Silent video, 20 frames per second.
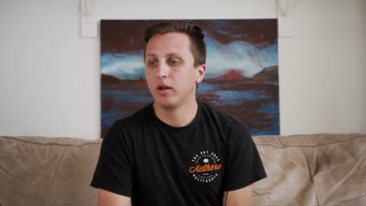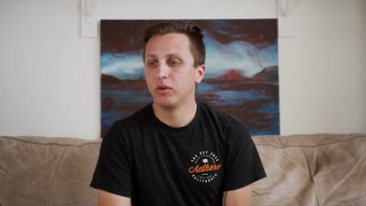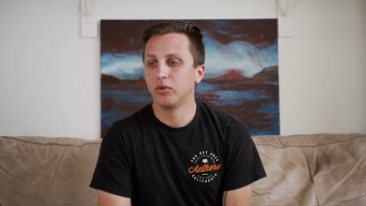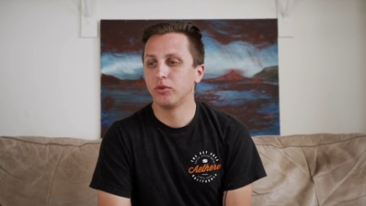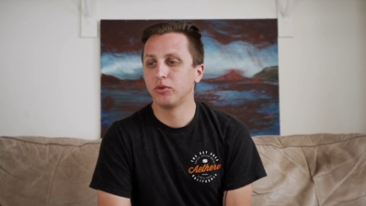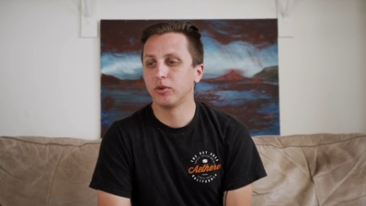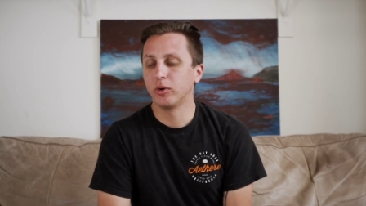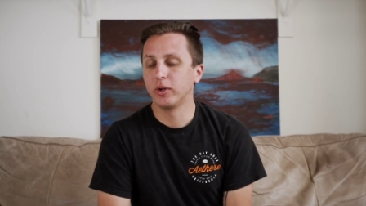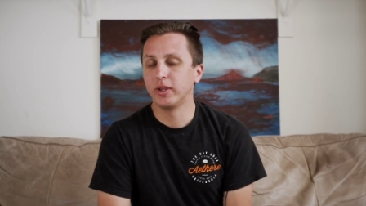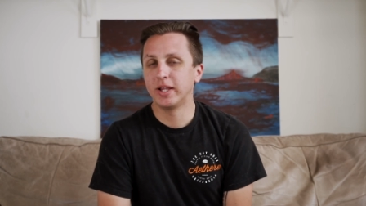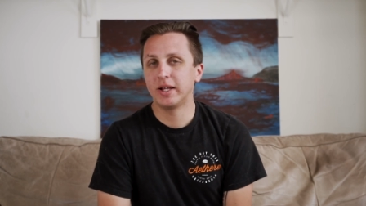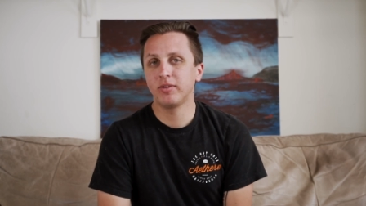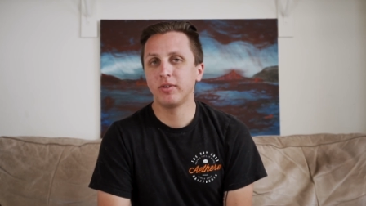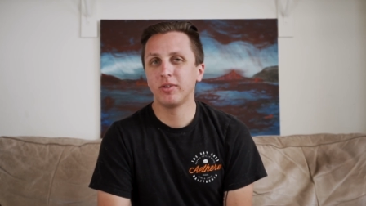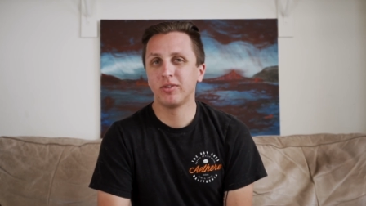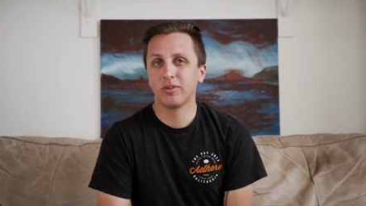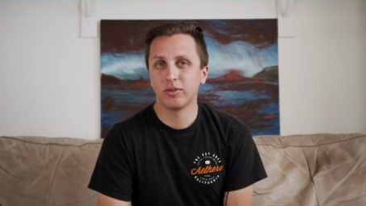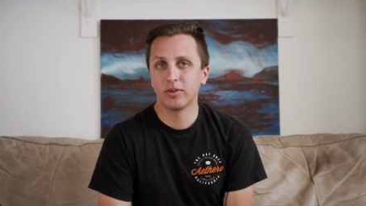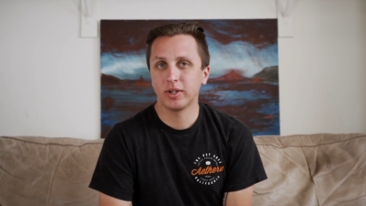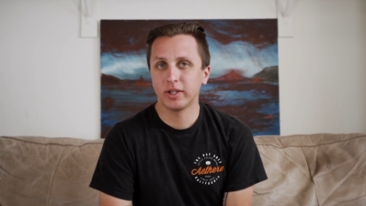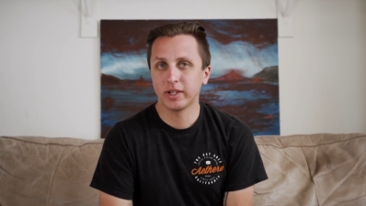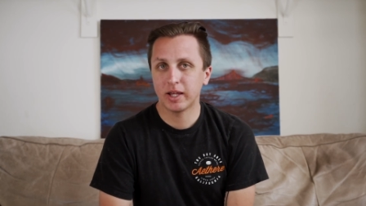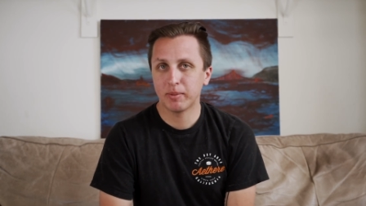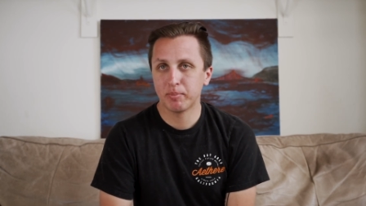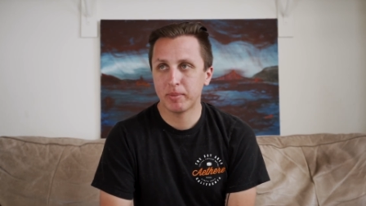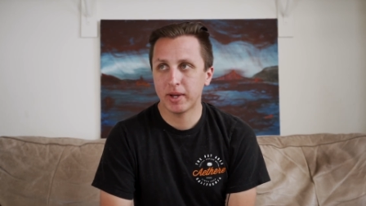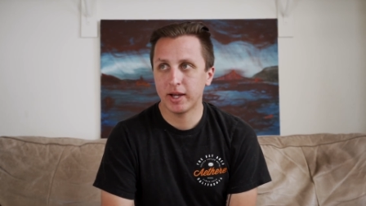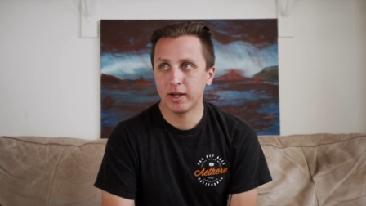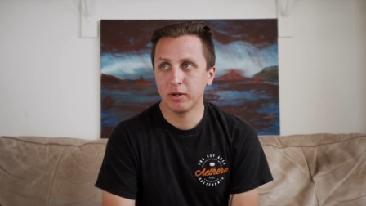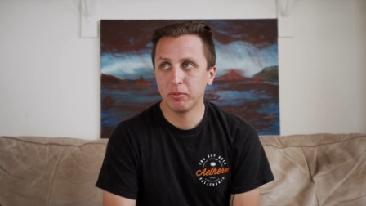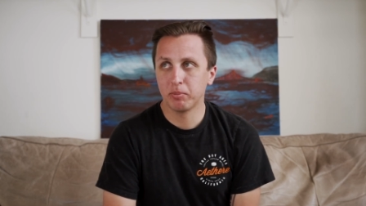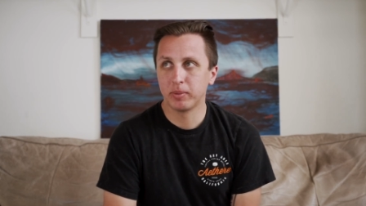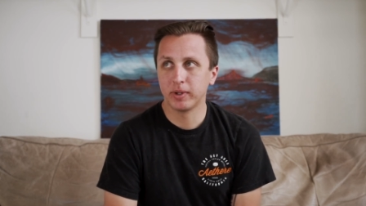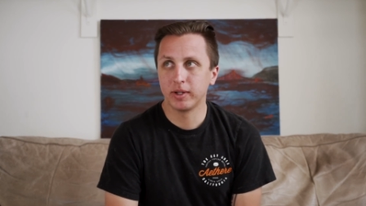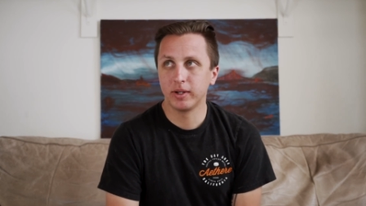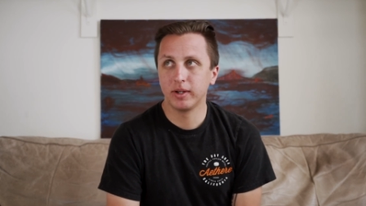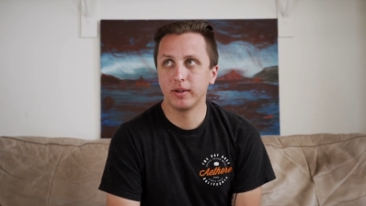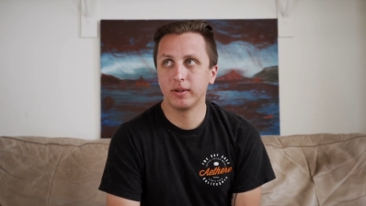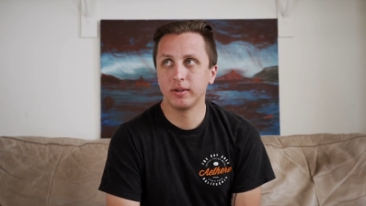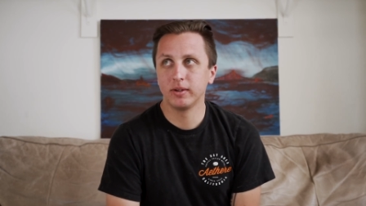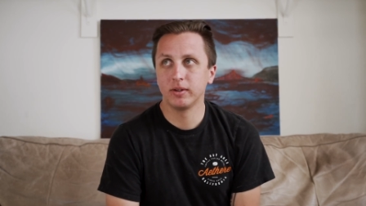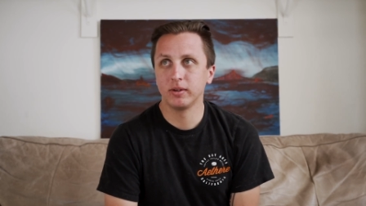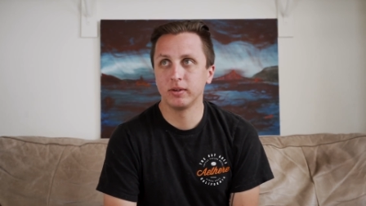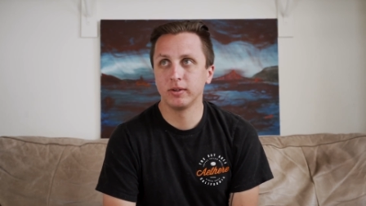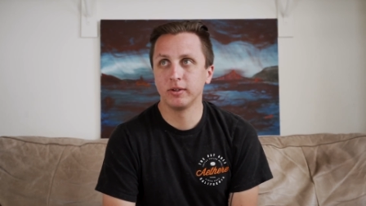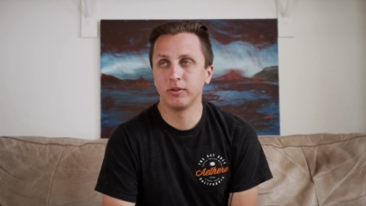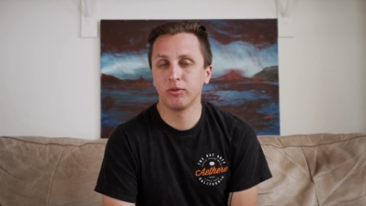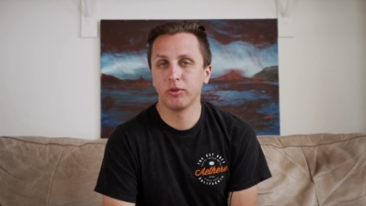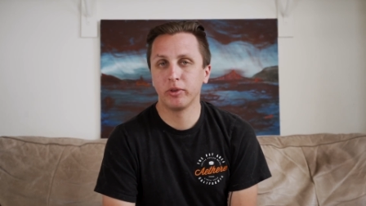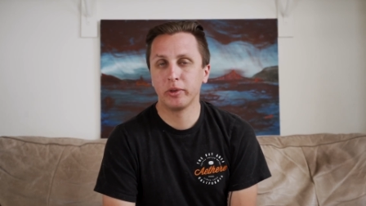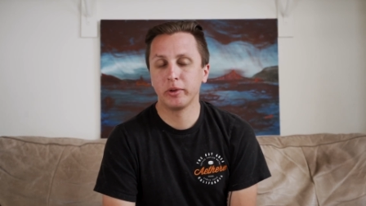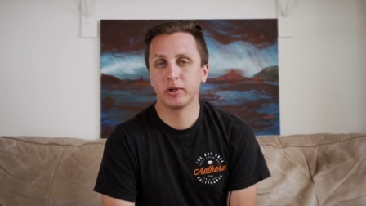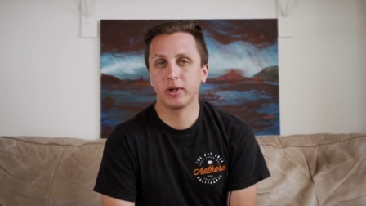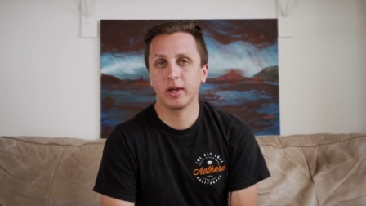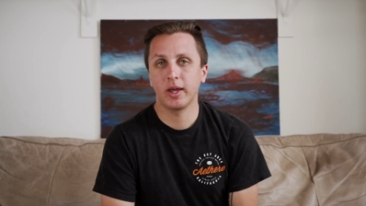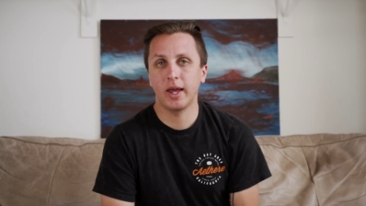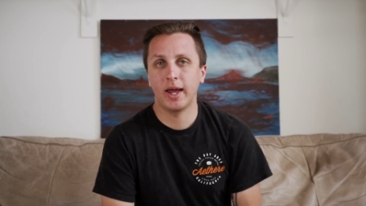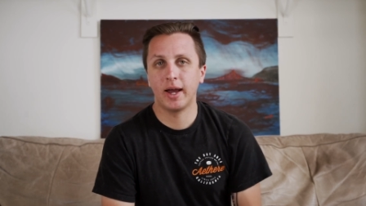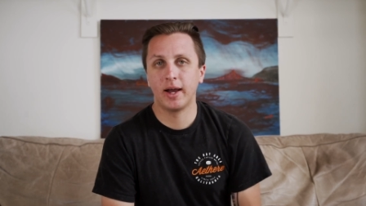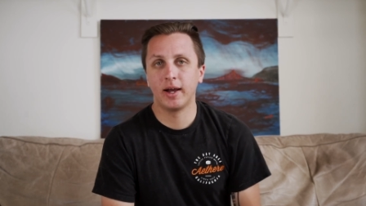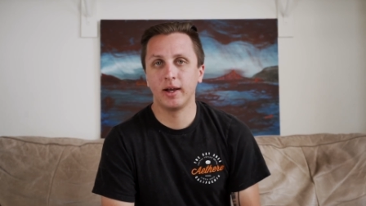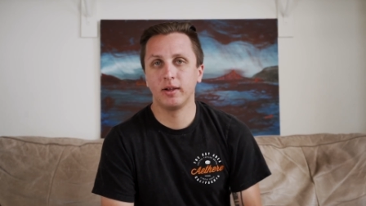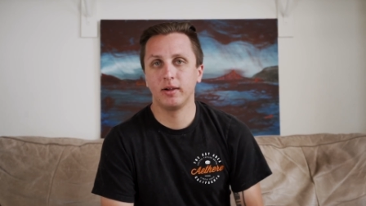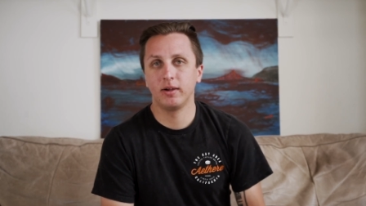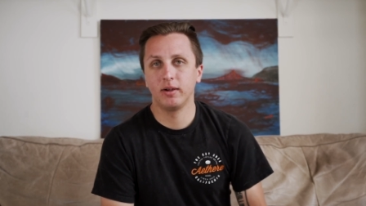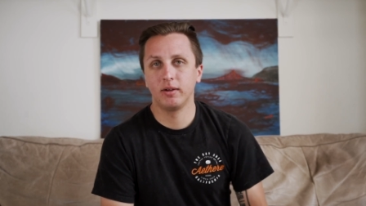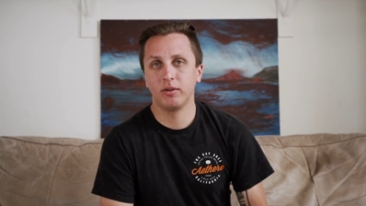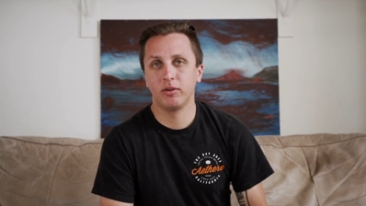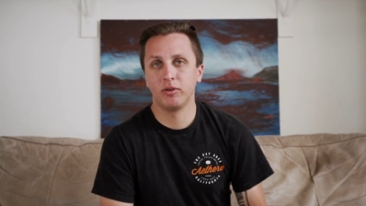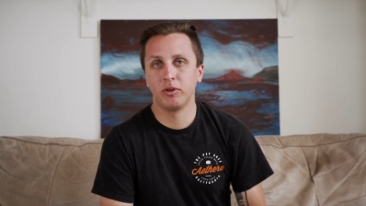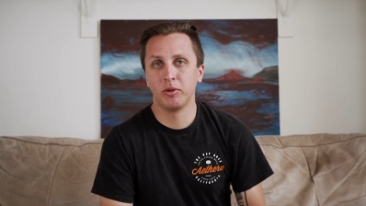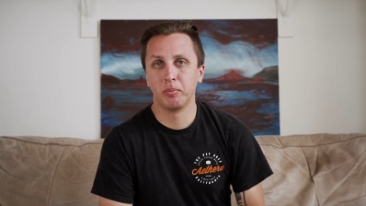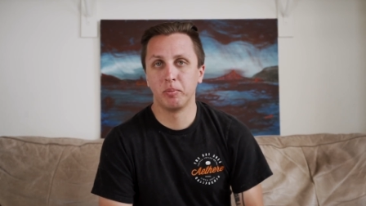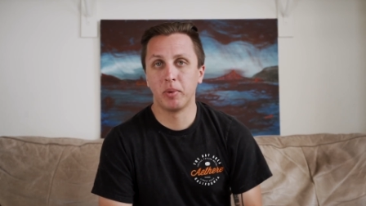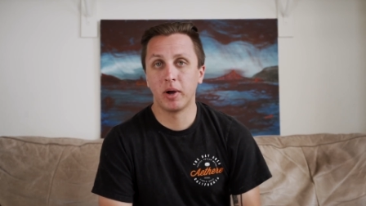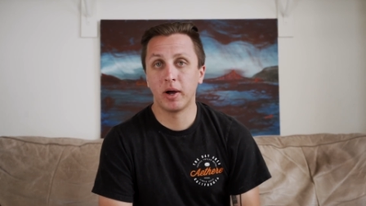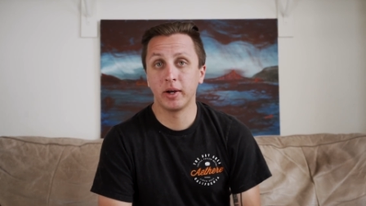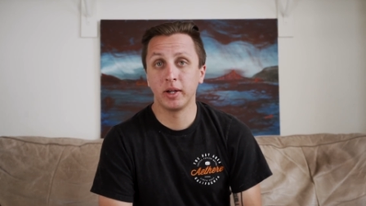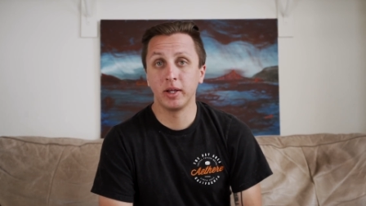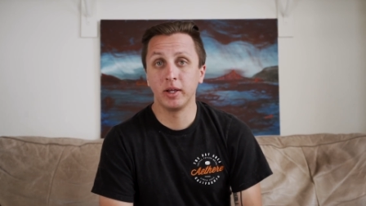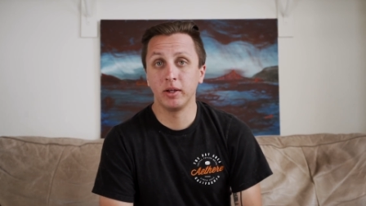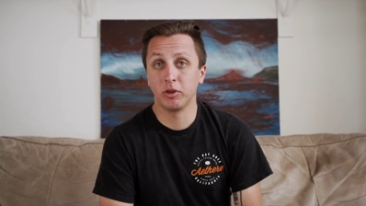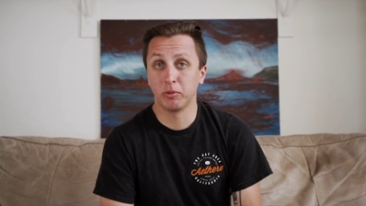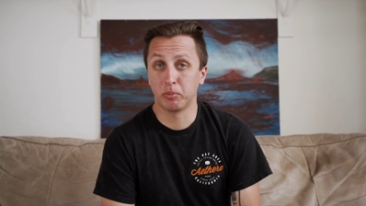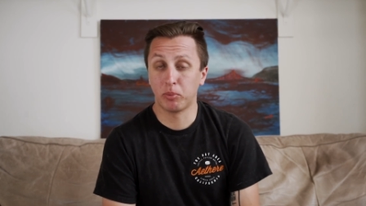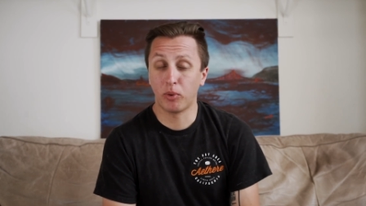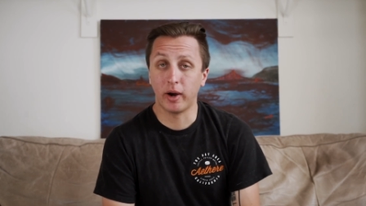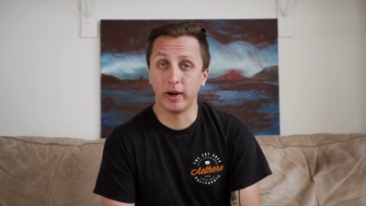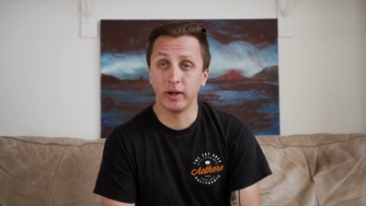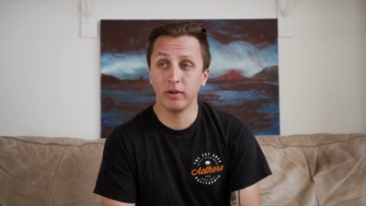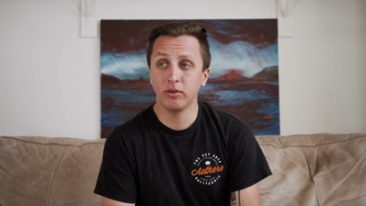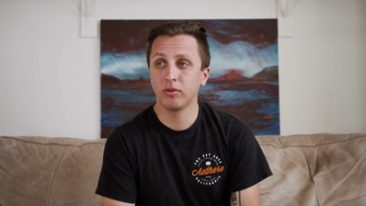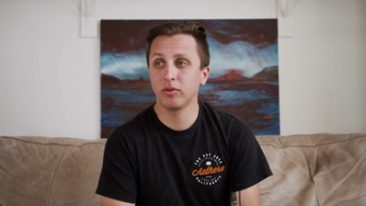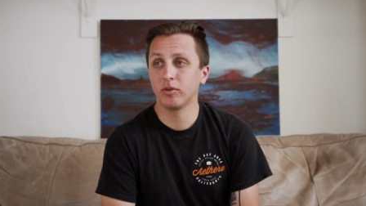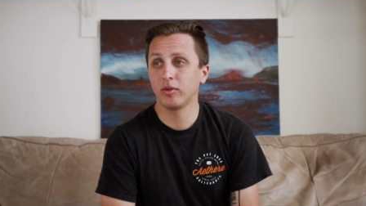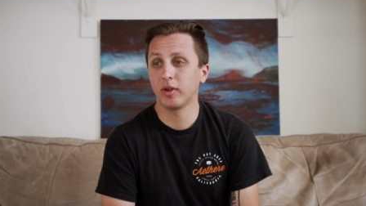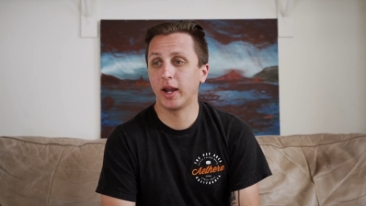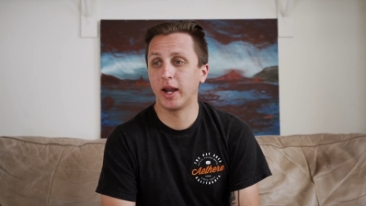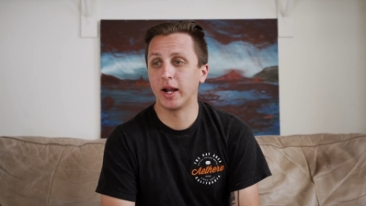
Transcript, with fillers: So in that sense, it's not that bad, but let's look at the body, the price,